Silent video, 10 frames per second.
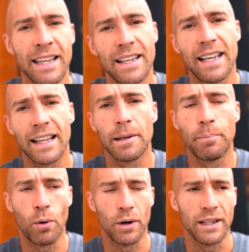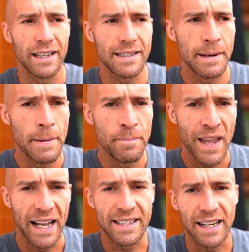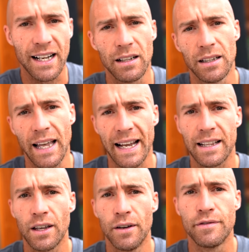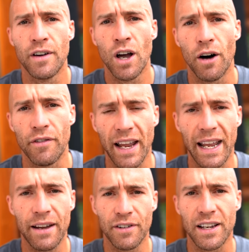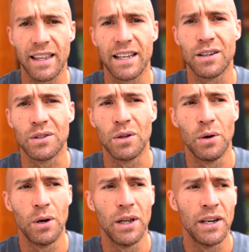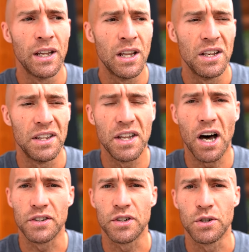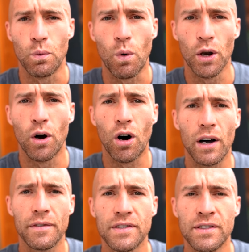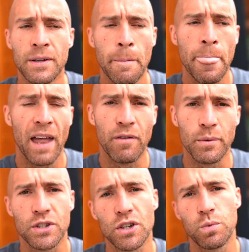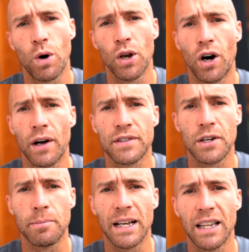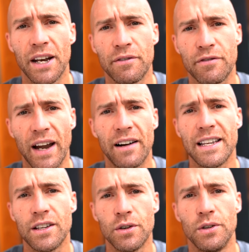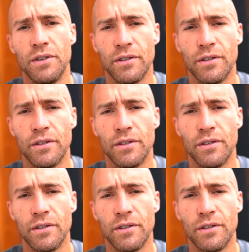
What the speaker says: You get the point. It's a collective of everything you're doing, not just one-offs. If it was just one-offs, there'd be a lot of very good